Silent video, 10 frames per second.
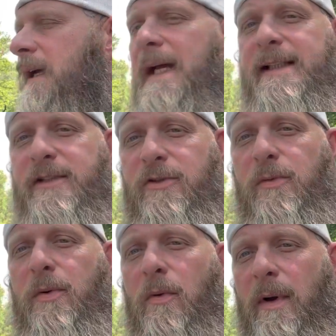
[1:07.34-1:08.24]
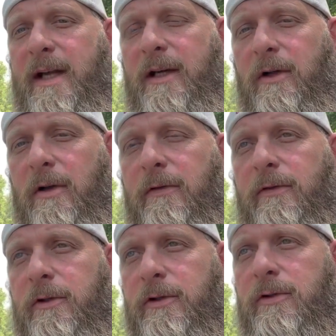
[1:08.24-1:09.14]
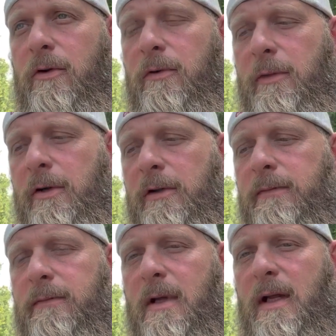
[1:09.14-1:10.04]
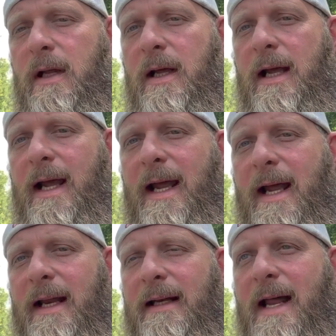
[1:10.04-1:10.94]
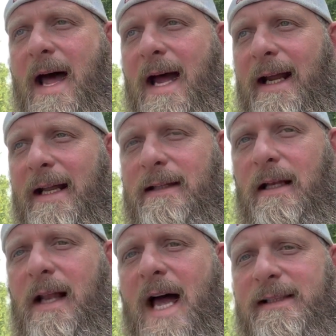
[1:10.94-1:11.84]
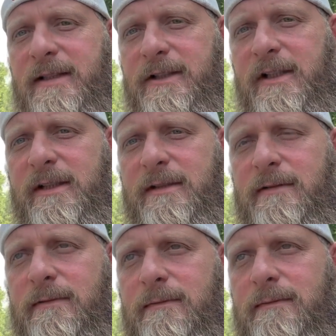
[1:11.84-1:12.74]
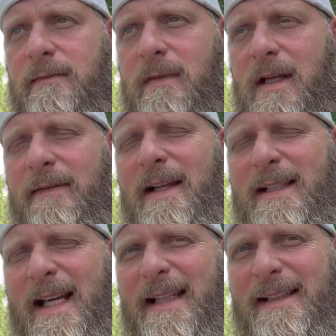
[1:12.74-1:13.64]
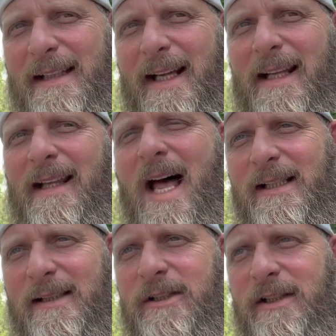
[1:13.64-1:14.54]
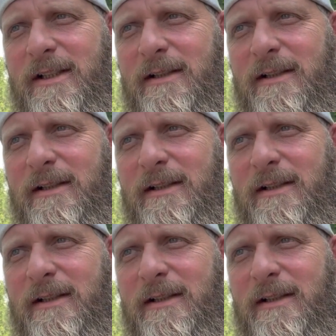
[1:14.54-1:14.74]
a super way to go for your trolling motor. And I got the Logigy, if that's how you say it, Logigy